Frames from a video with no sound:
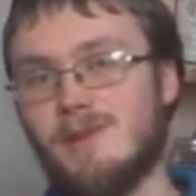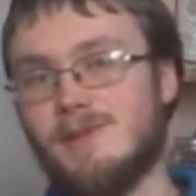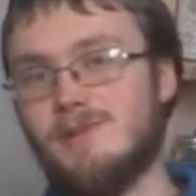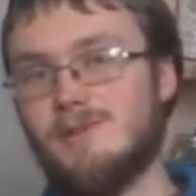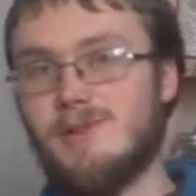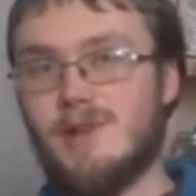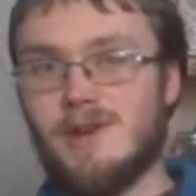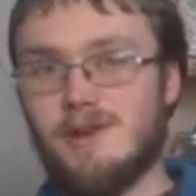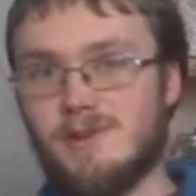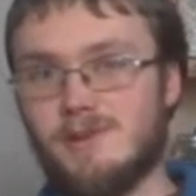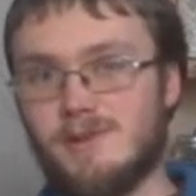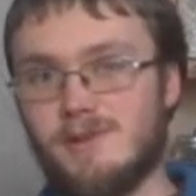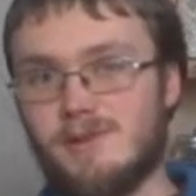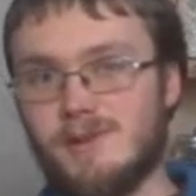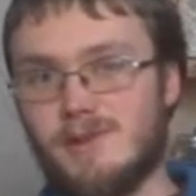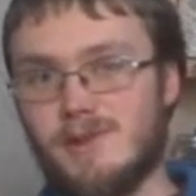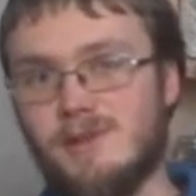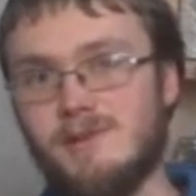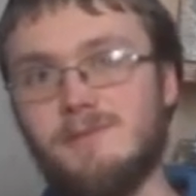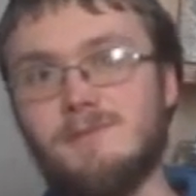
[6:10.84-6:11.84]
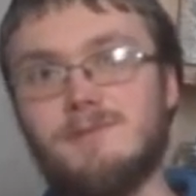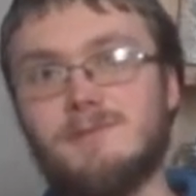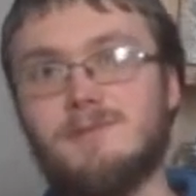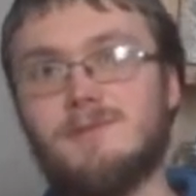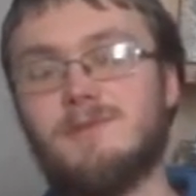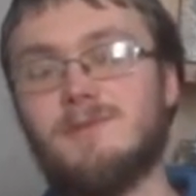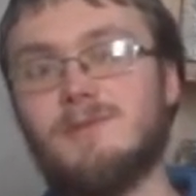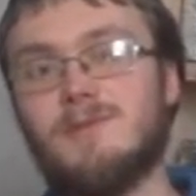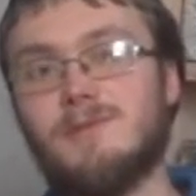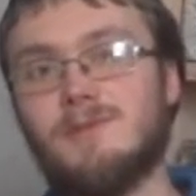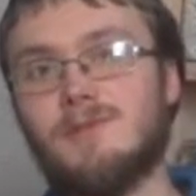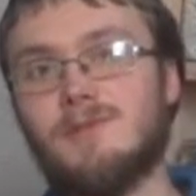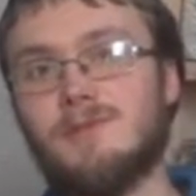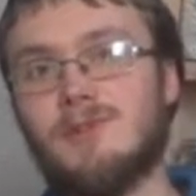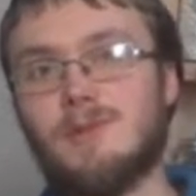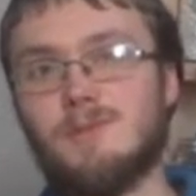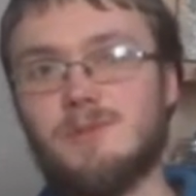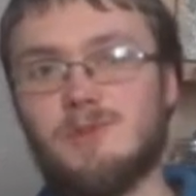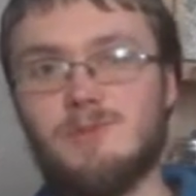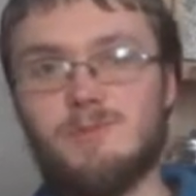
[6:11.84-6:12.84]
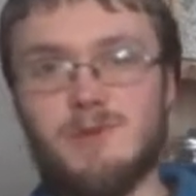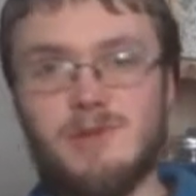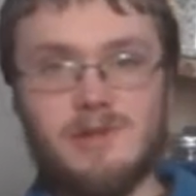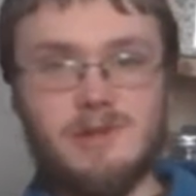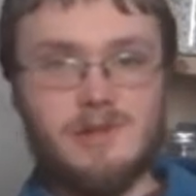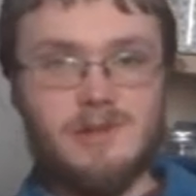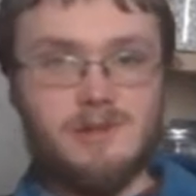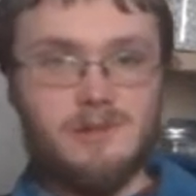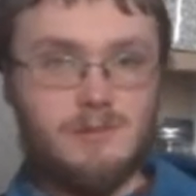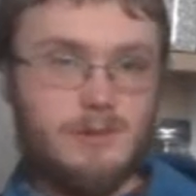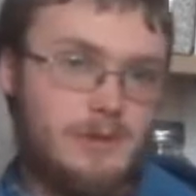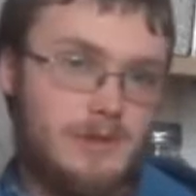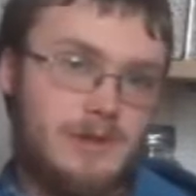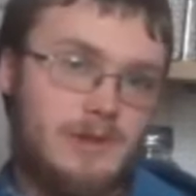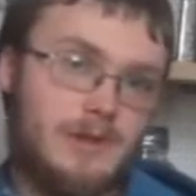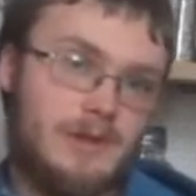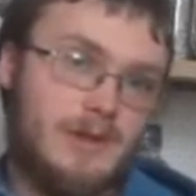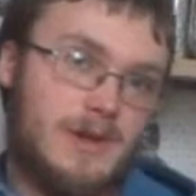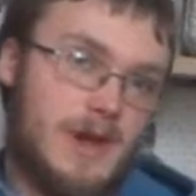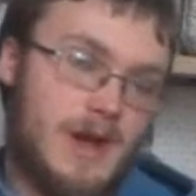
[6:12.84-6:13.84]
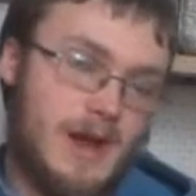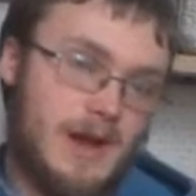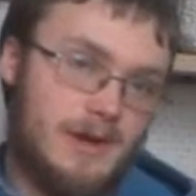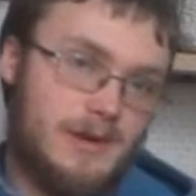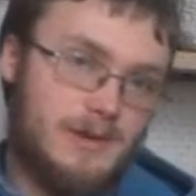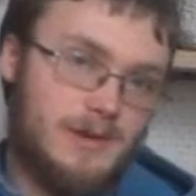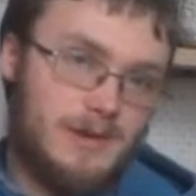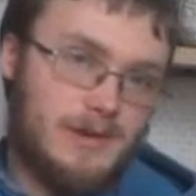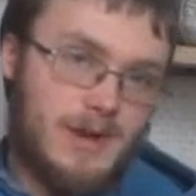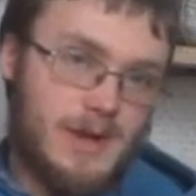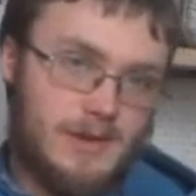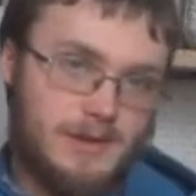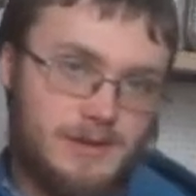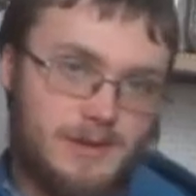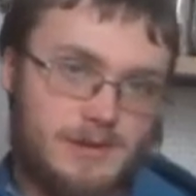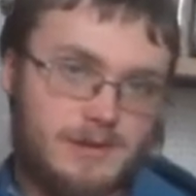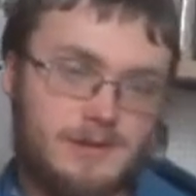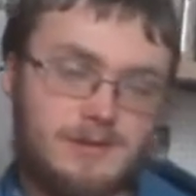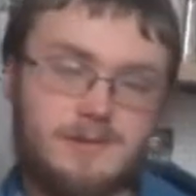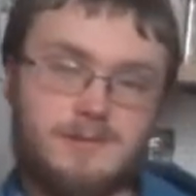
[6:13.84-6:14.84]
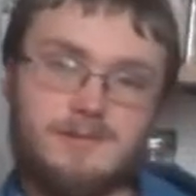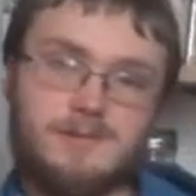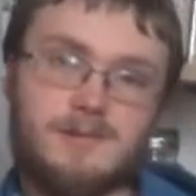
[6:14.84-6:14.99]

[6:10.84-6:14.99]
Generally, some species will yield higher than others.